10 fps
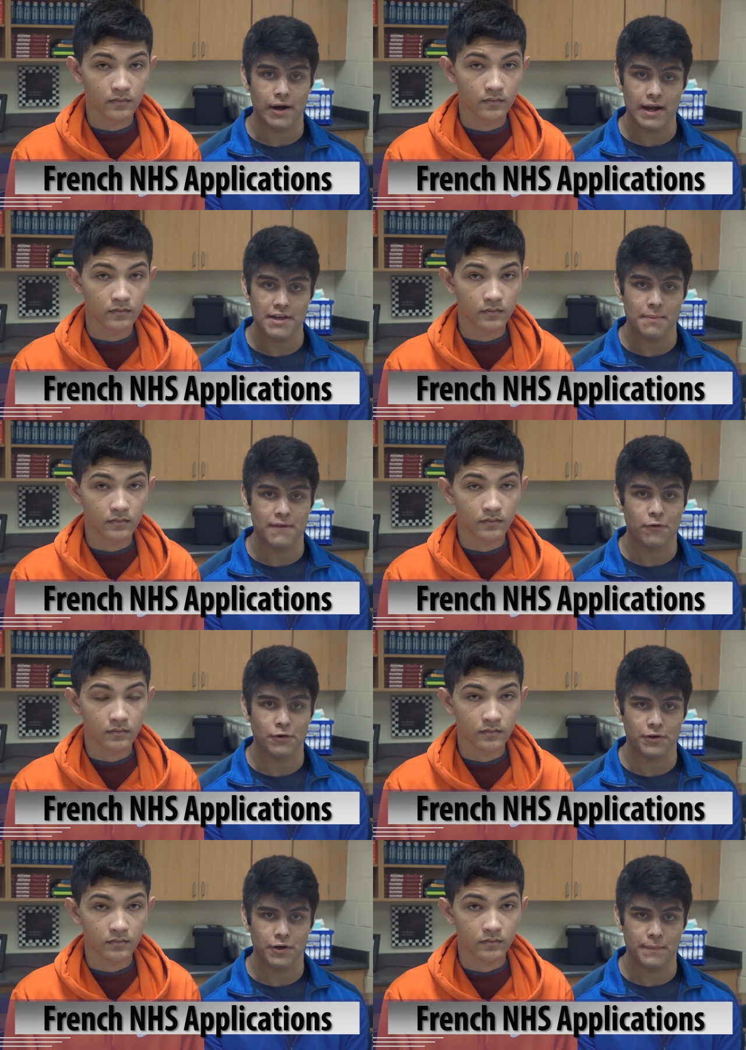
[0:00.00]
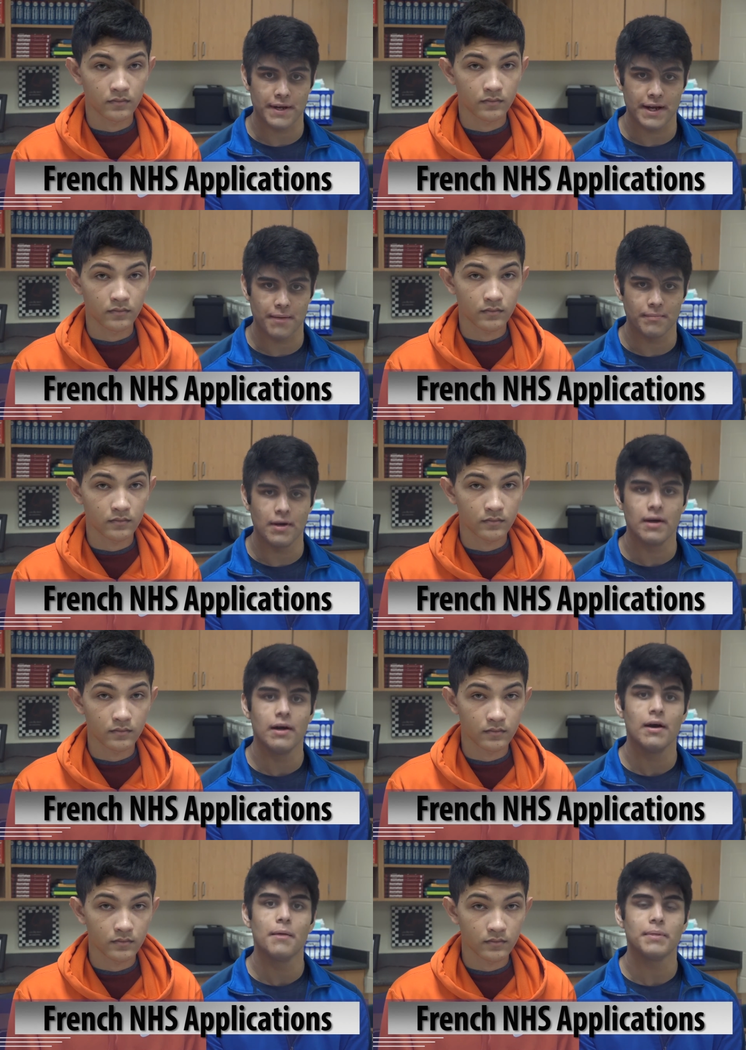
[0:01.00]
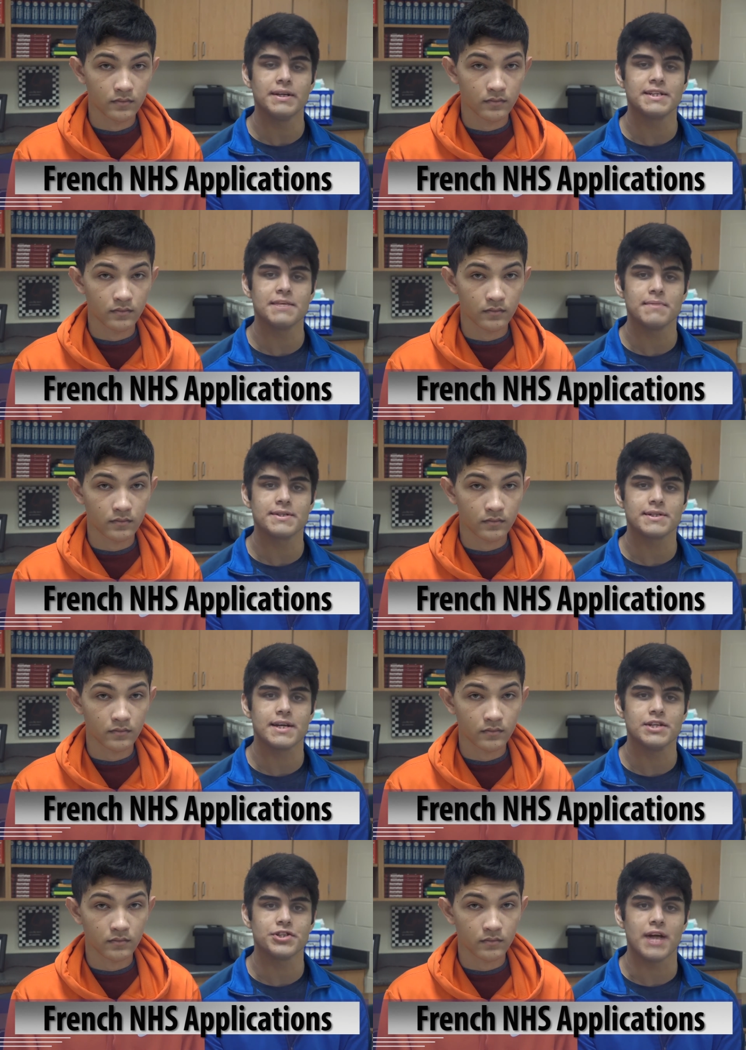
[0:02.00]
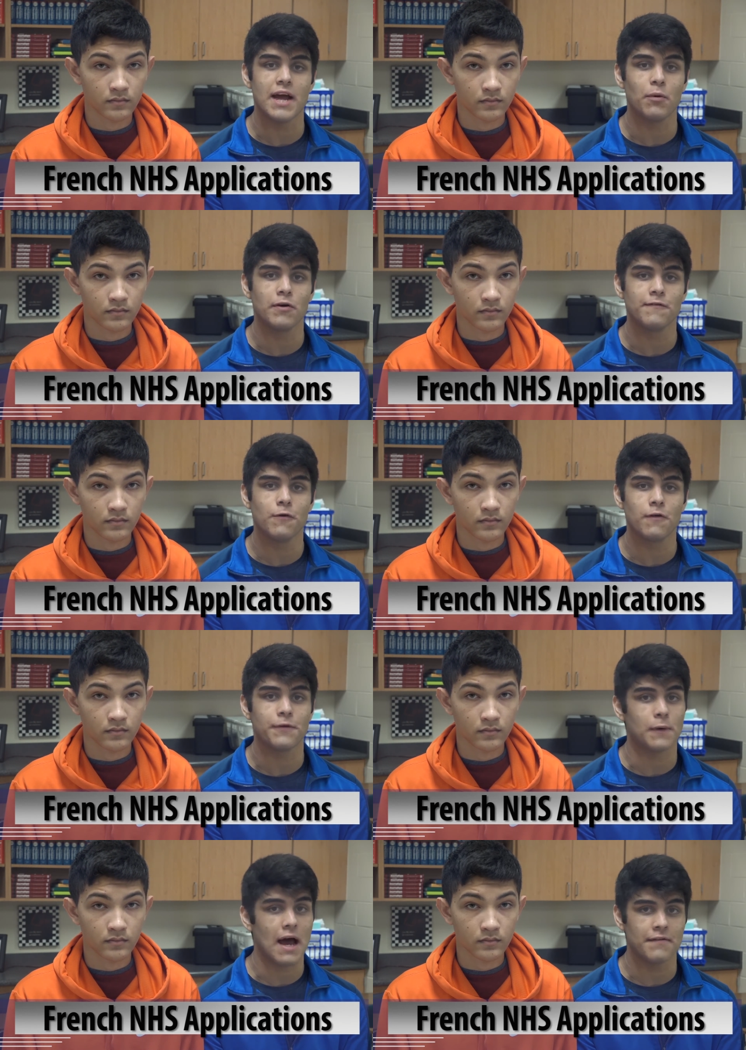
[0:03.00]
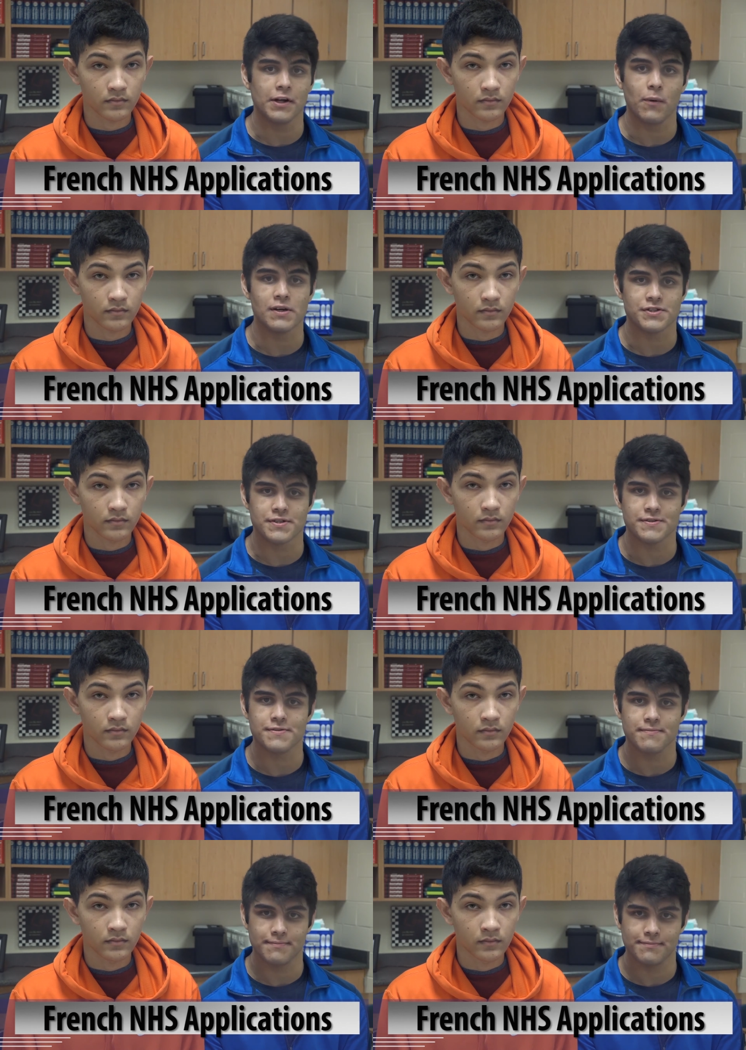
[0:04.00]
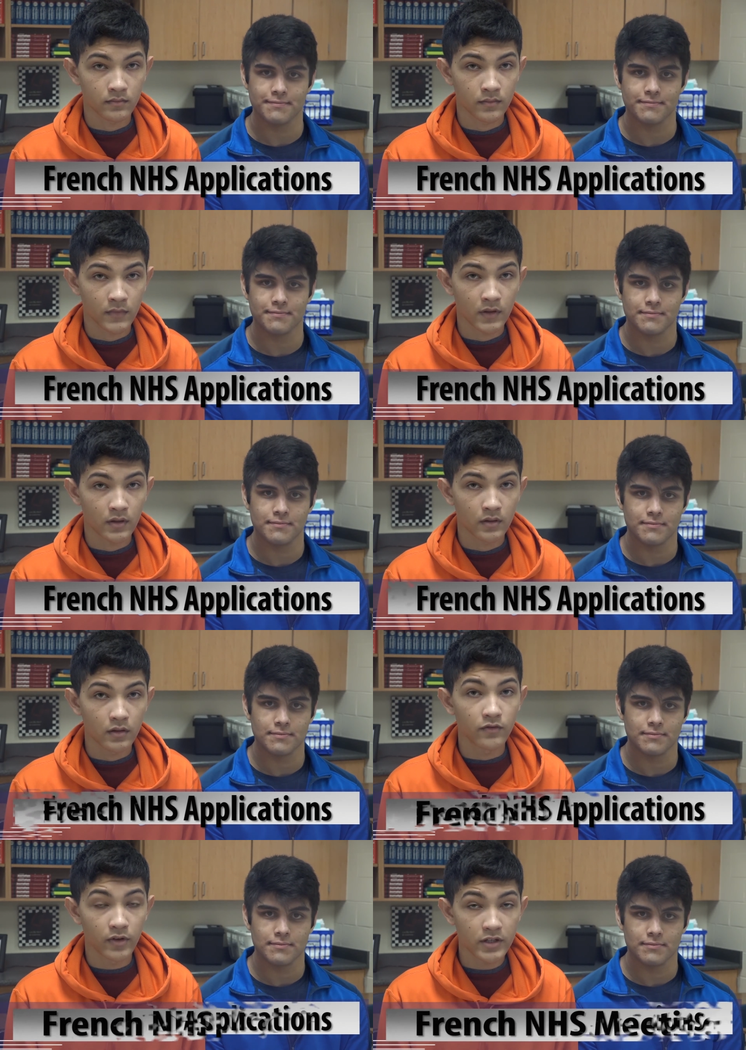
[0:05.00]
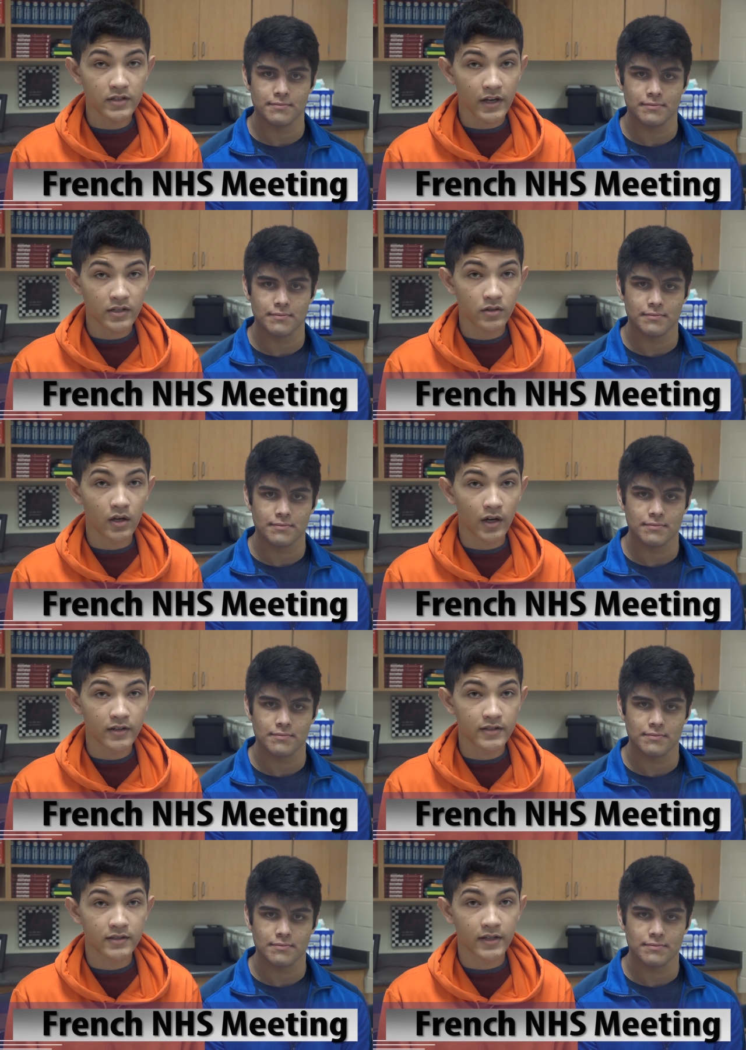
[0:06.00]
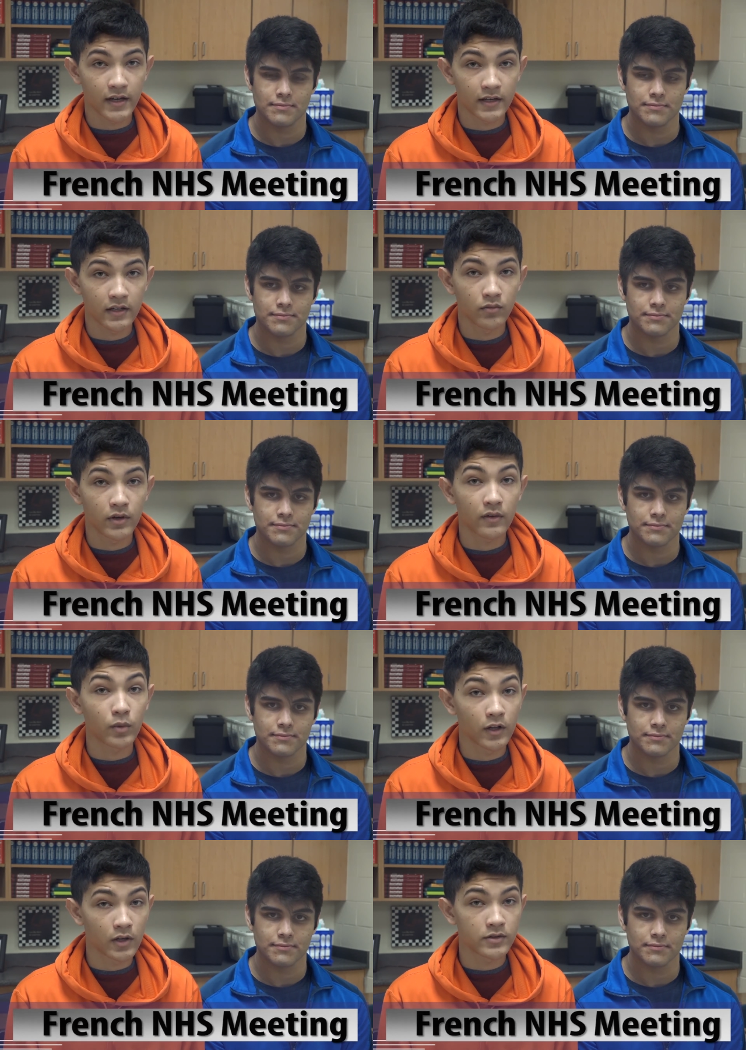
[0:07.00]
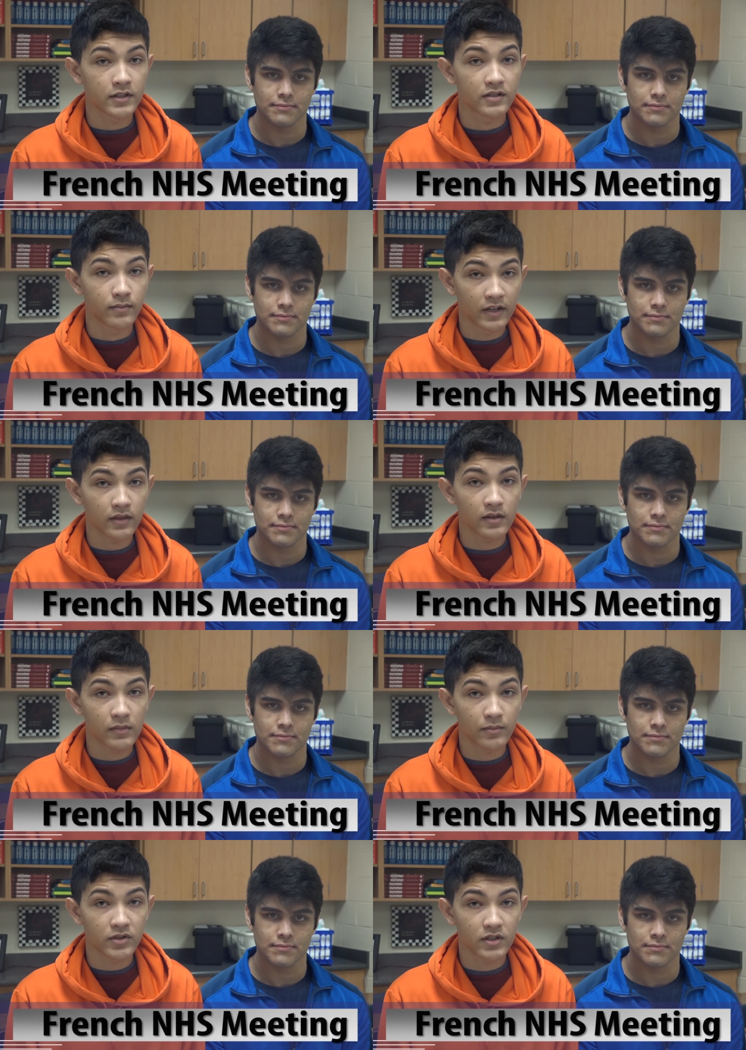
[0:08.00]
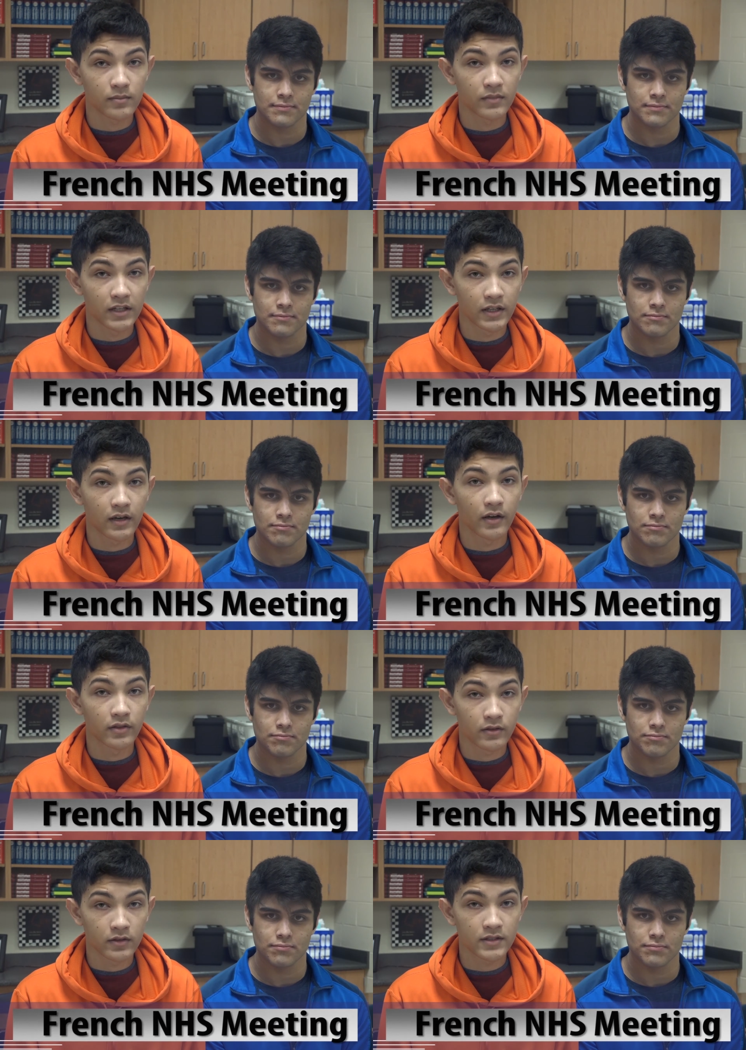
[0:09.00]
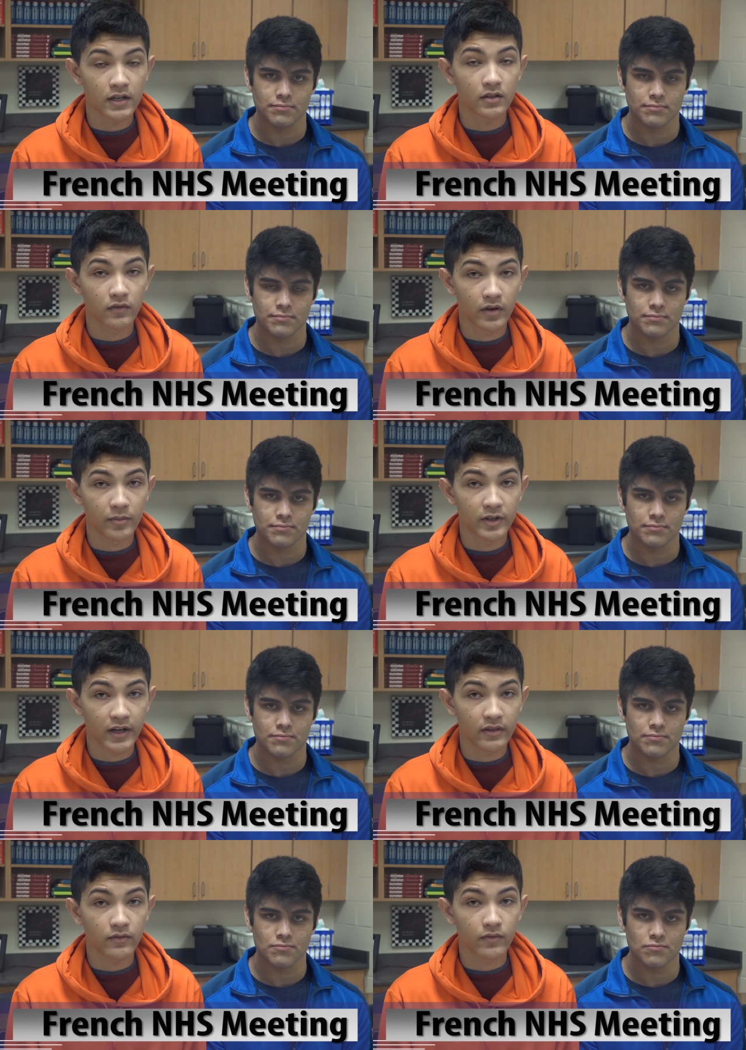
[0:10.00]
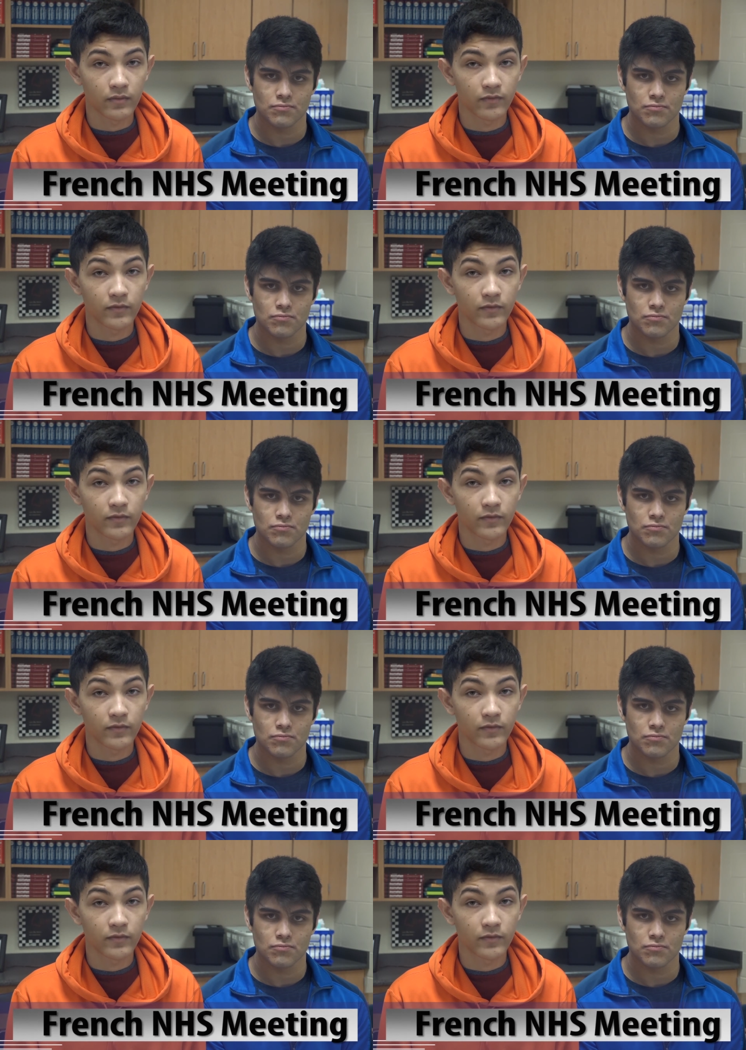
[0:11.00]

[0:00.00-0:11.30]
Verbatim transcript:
Speaker 1: 8th by 4.30 p.m. Please see Mrs. Hinch in A104 if you have any questions.
Speaker 2: The French National Honor Society will host its monthly membership meeting on Thursday, November 9th from